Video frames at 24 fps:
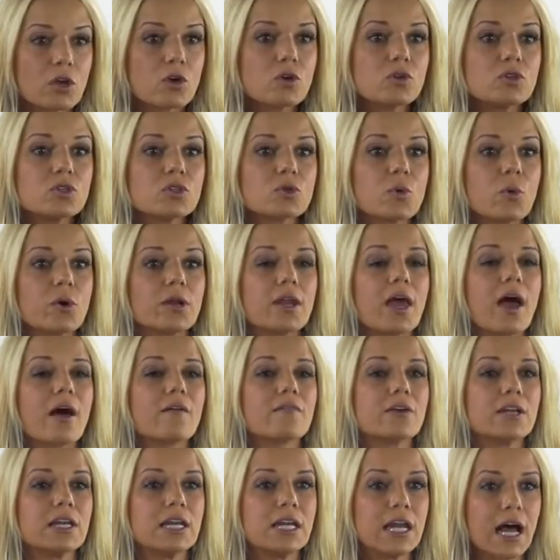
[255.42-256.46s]
You're just going to
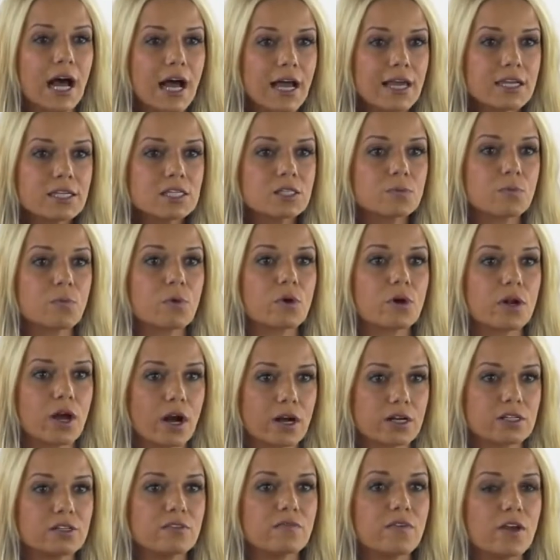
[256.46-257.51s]
have a nice,
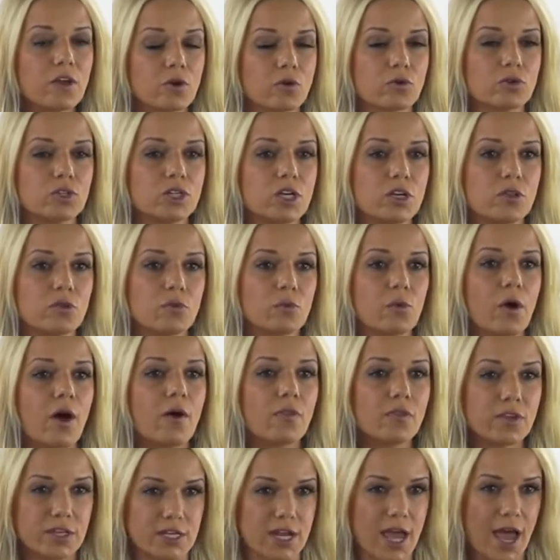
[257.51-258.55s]
productive energy
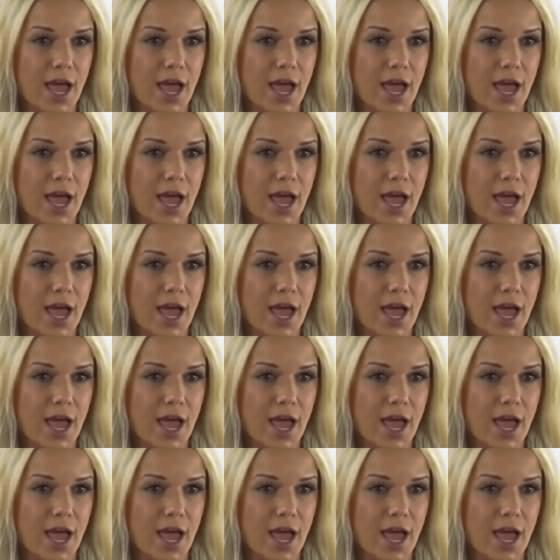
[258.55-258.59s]
throughout the